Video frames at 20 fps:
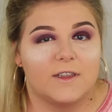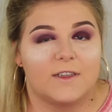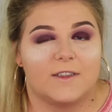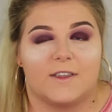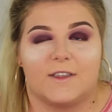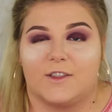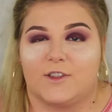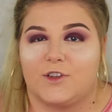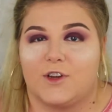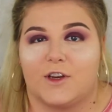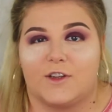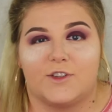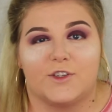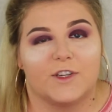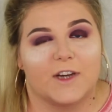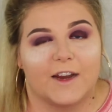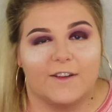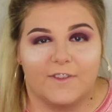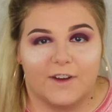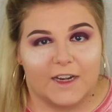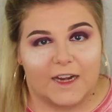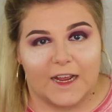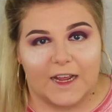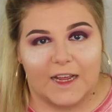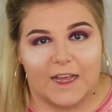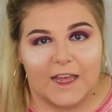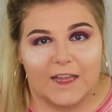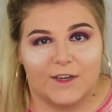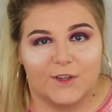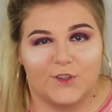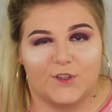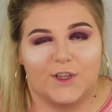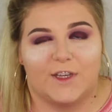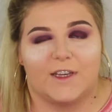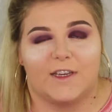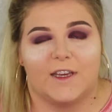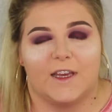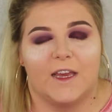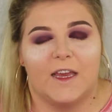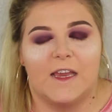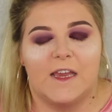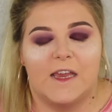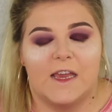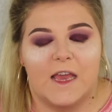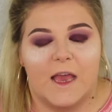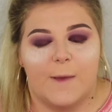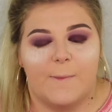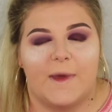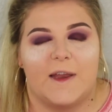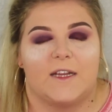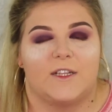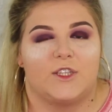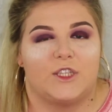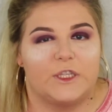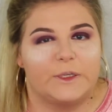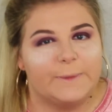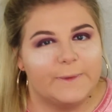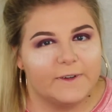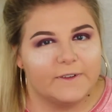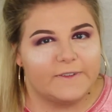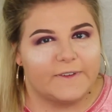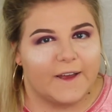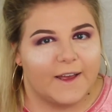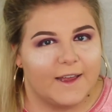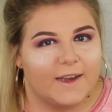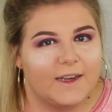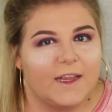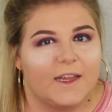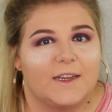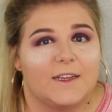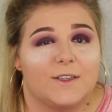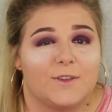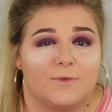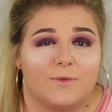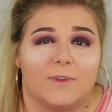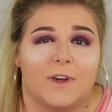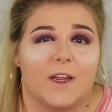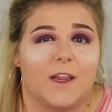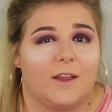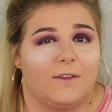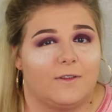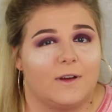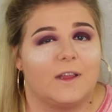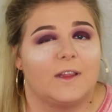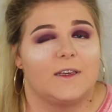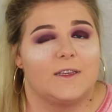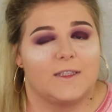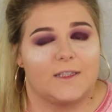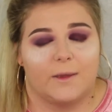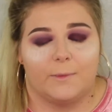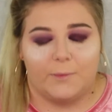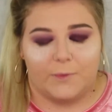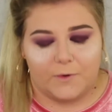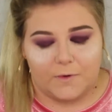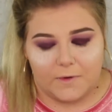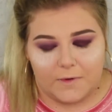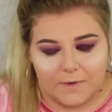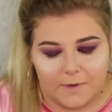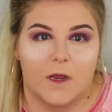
This is not your everyday kind of look, but it's super fun and it's really, really simple.